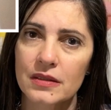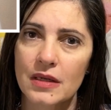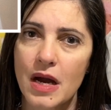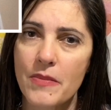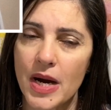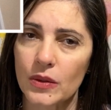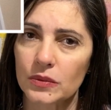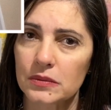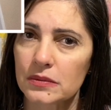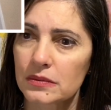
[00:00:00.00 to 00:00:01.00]
about
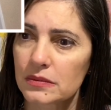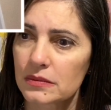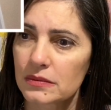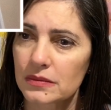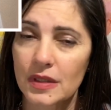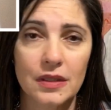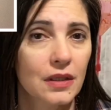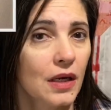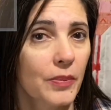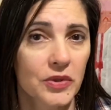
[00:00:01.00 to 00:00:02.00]

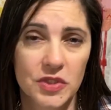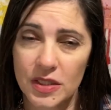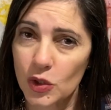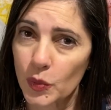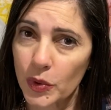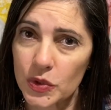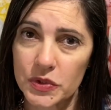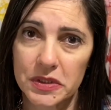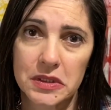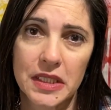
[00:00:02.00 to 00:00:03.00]
a particular
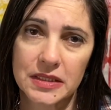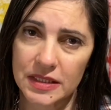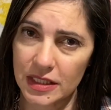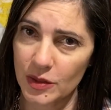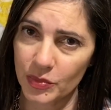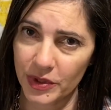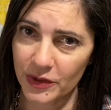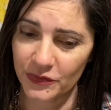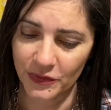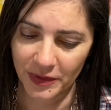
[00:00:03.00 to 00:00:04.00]
person and saying a prayer
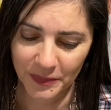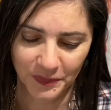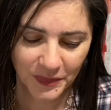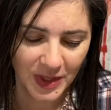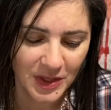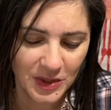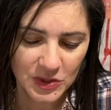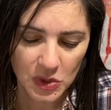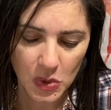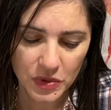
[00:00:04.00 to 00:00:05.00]
for them.
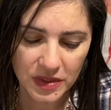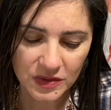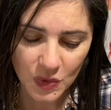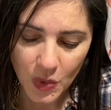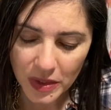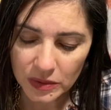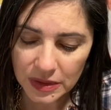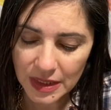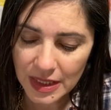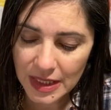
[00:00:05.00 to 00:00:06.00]
So this quilt
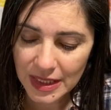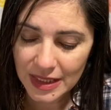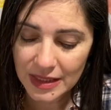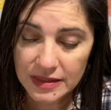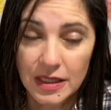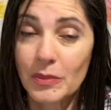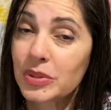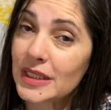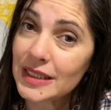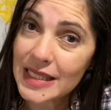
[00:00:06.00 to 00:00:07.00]
is
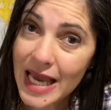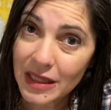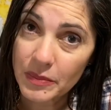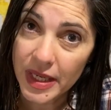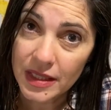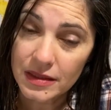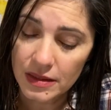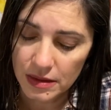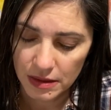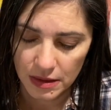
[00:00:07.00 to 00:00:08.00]
completely handmade.
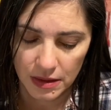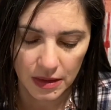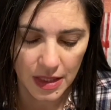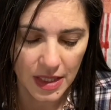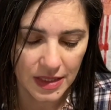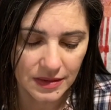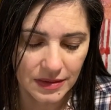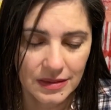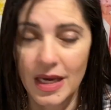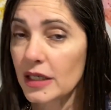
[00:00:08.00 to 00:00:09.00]
It is
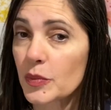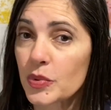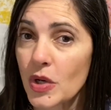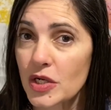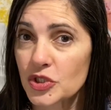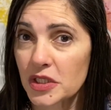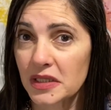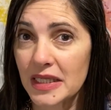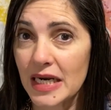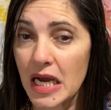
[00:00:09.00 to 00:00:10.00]
not a project
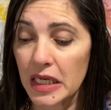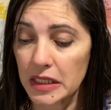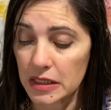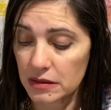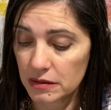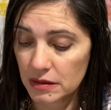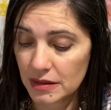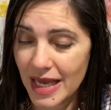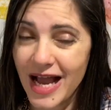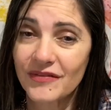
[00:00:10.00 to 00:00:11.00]
that I
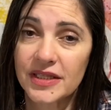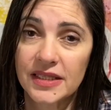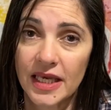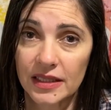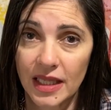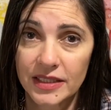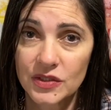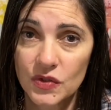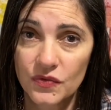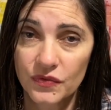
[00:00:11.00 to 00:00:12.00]
have a deadline
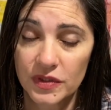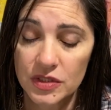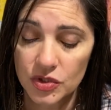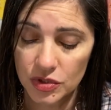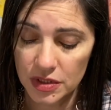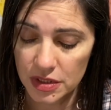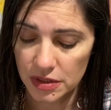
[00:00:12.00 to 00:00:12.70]
to finish it.